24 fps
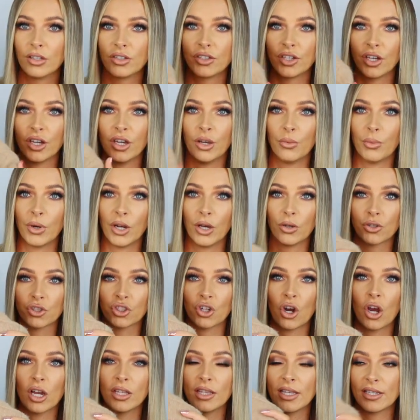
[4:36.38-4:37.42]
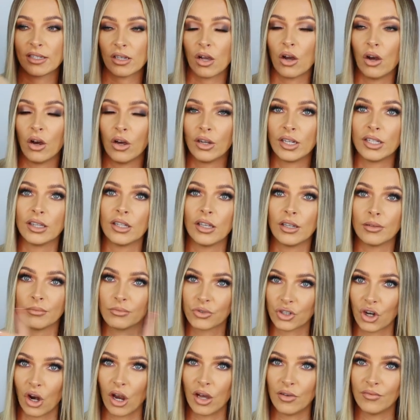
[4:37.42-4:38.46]
when I was trying this on in the
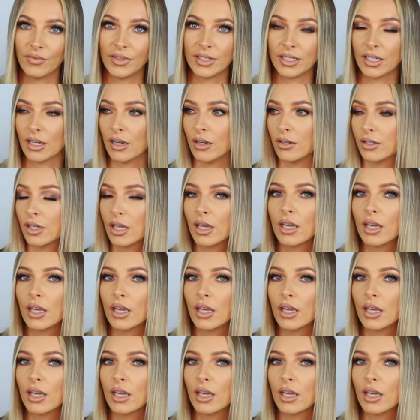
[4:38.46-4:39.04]
try-on videos.